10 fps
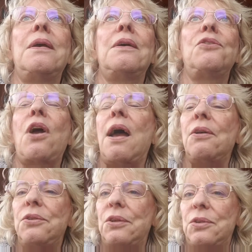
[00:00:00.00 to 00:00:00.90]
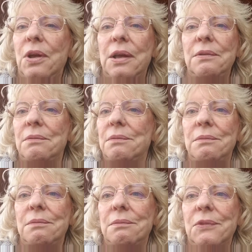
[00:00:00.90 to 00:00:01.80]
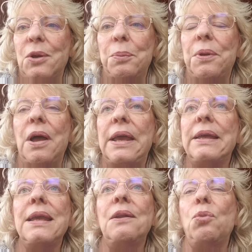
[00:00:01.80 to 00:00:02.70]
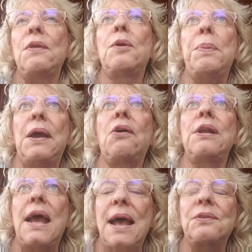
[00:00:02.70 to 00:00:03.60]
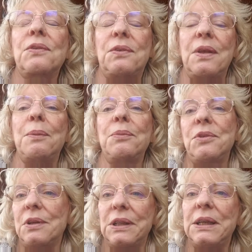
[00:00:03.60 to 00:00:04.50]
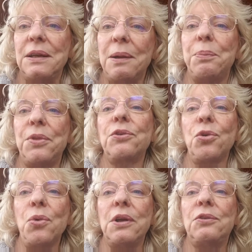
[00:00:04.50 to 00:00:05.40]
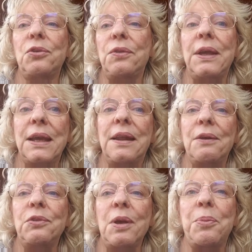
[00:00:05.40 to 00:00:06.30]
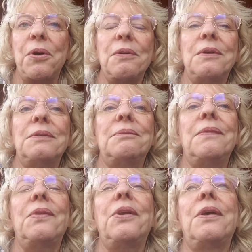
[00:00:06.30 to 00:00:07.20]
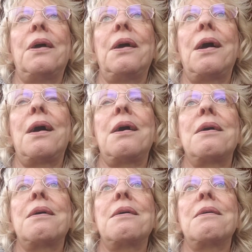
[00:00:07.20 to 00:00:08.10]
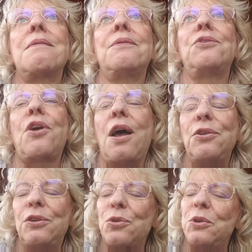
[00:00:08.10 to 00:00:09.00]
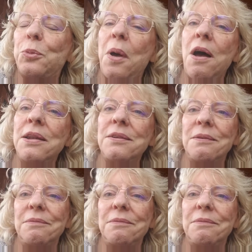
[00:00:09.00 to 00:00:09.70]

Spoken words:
Child does not comply again when the parent asks them to clean up their toys so they can have supper. Child doesn't respond.